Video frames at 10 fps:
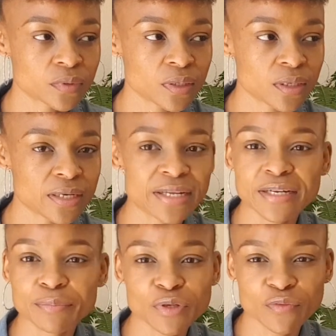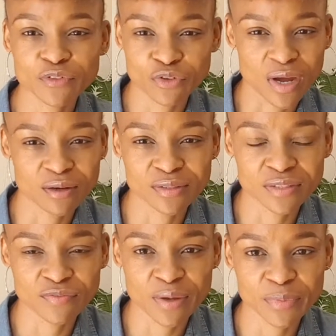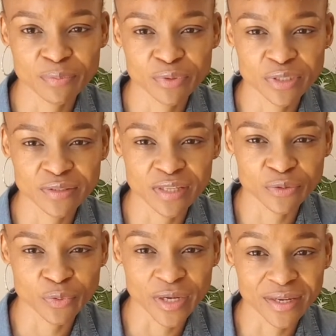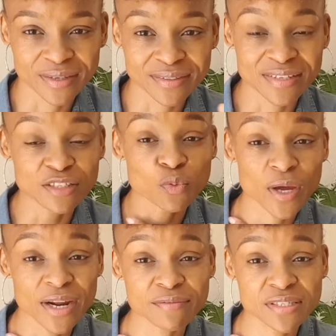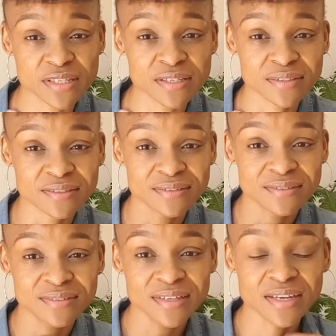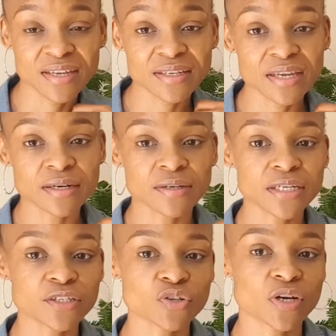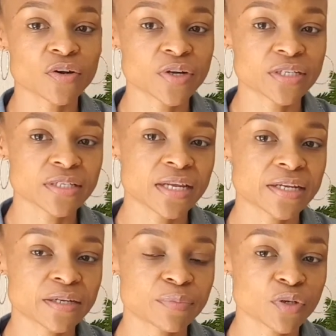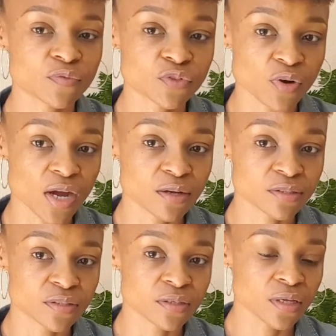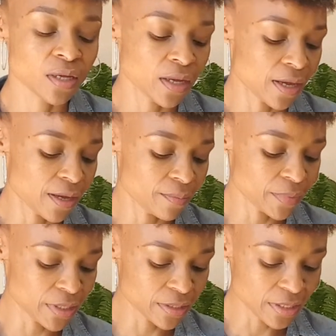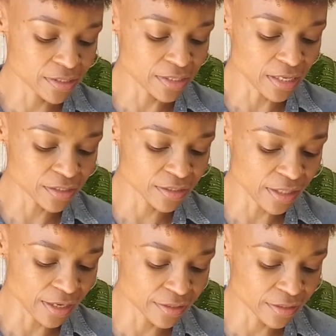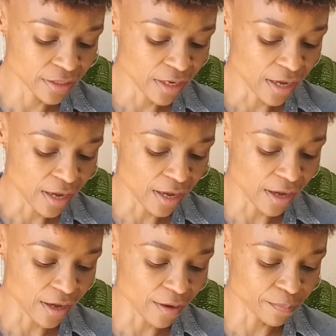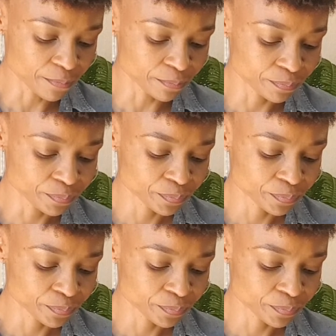a little bit of droughts, if I may put it that way. That's what I've seen. It can really tolerate a little bit of droughts, in the sense that um,